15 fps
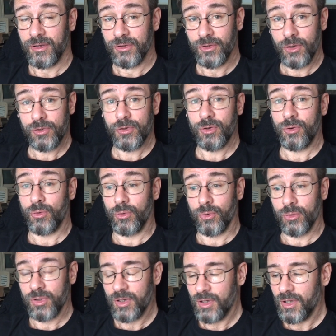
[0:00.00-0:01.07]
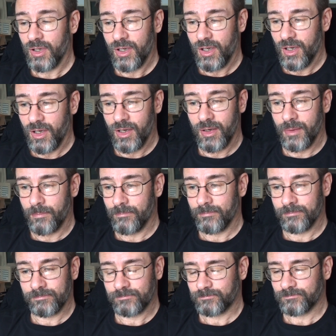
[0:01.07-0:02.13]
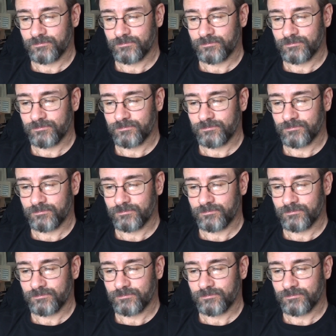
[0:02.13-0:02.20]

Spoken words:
Not at all. And